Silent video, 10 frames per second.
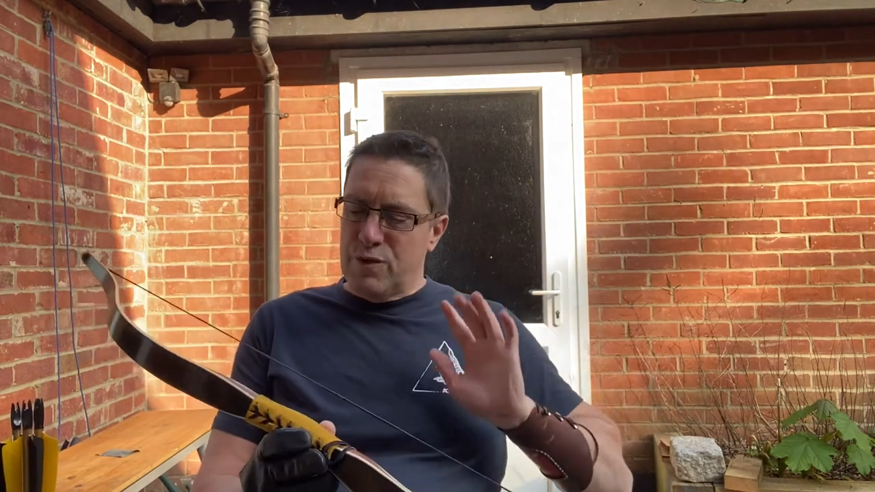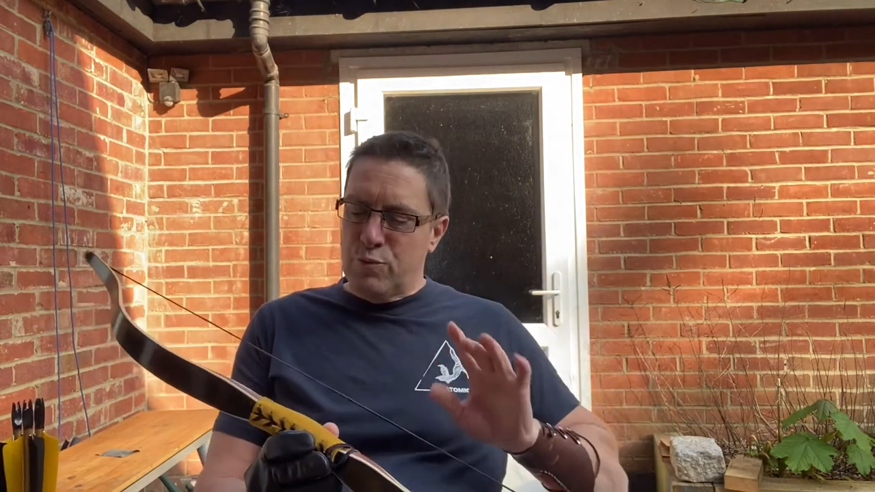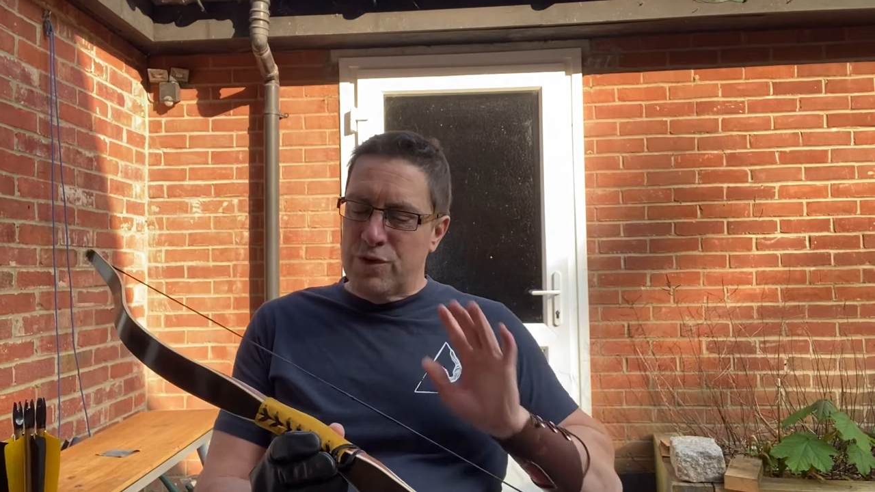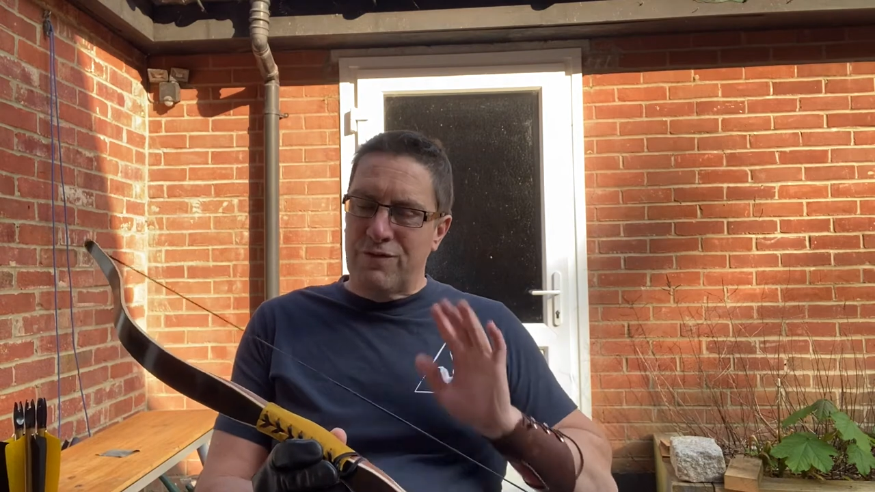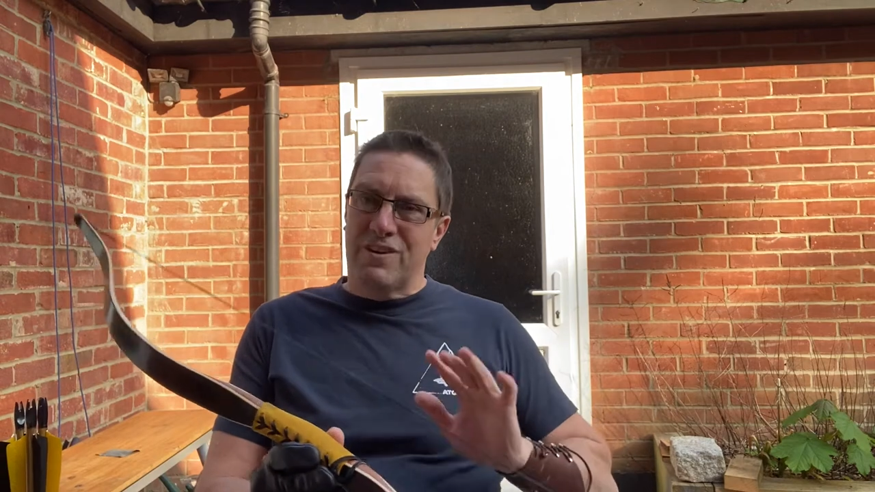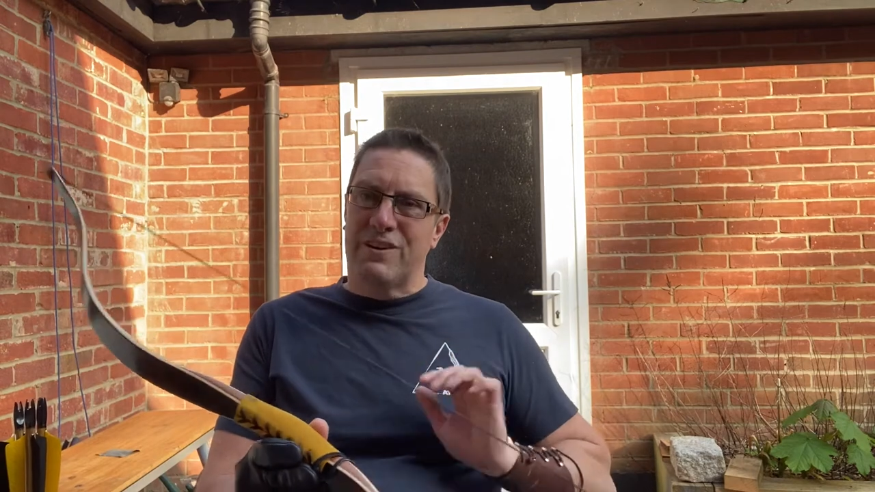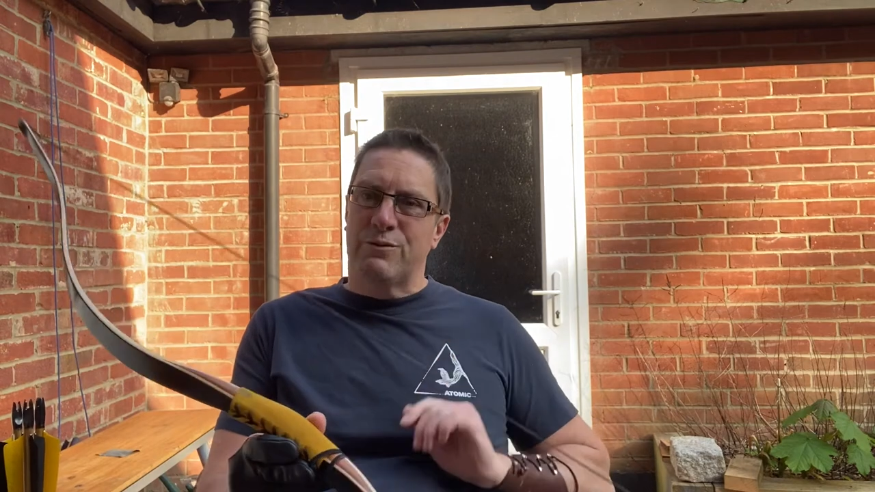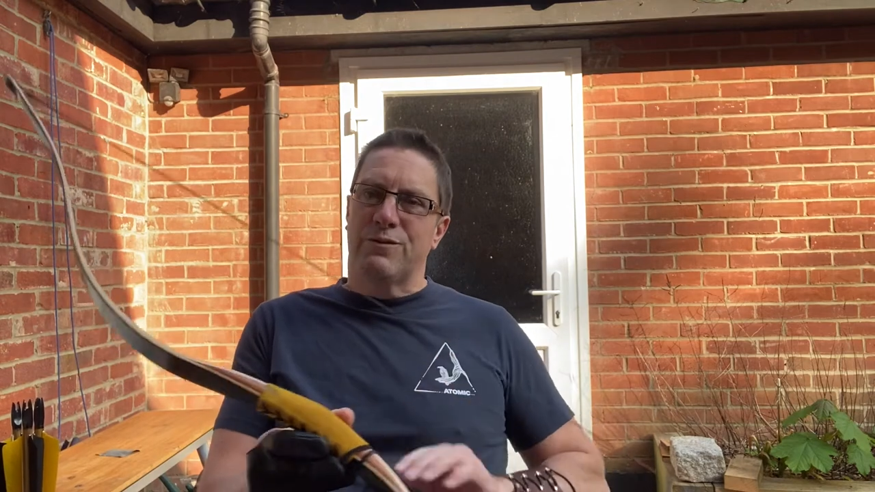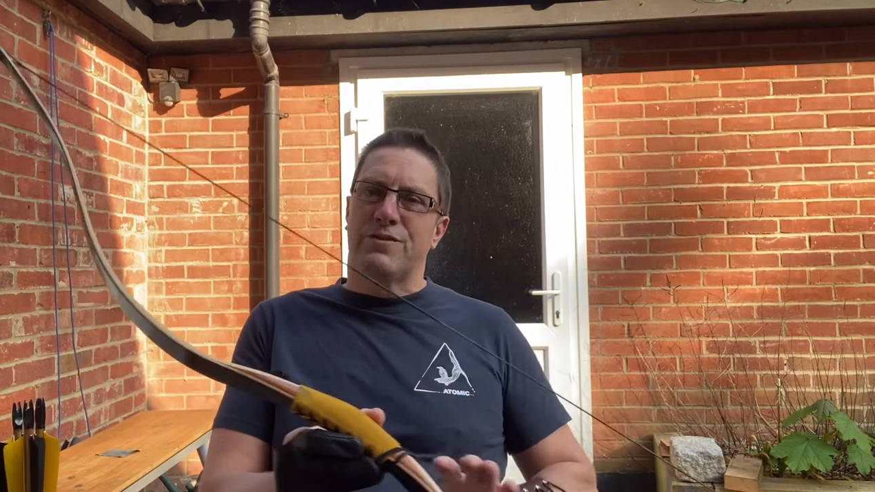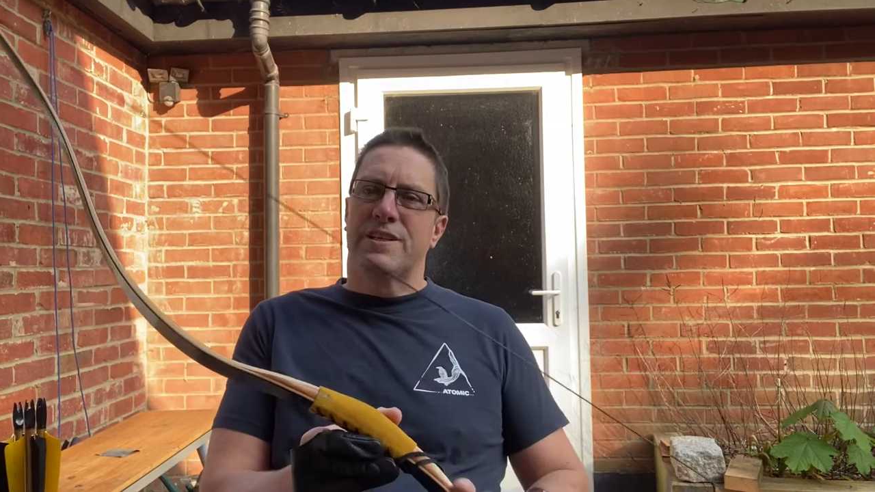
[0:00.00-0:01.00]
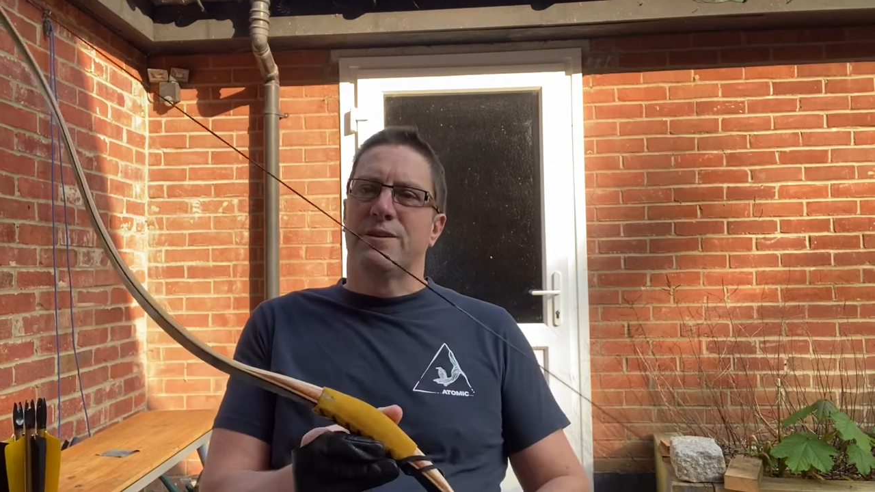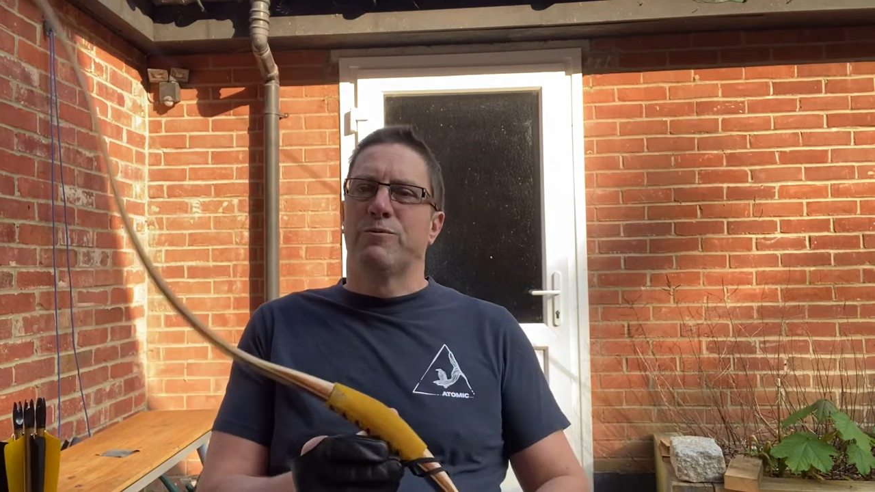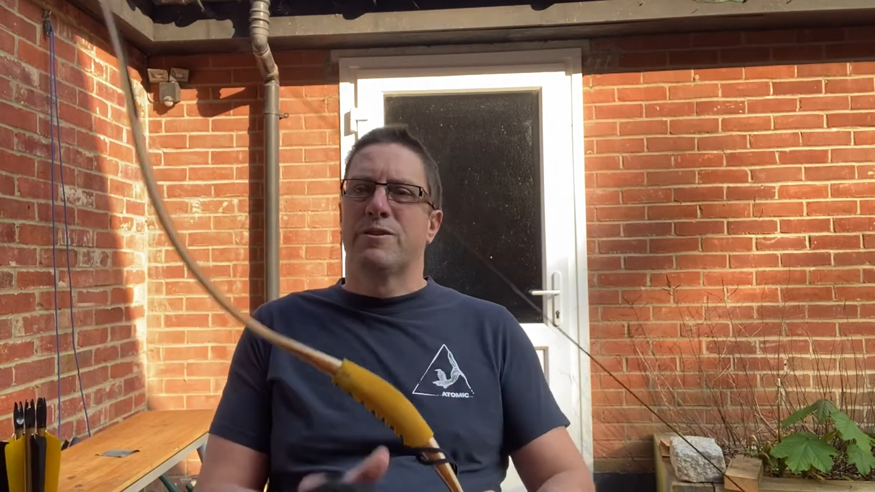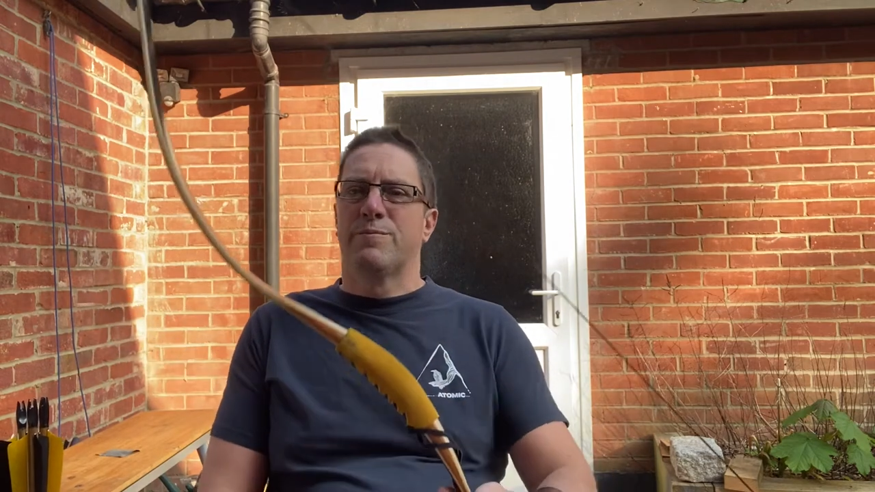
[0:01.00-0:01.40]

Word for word: would have liked to have seen was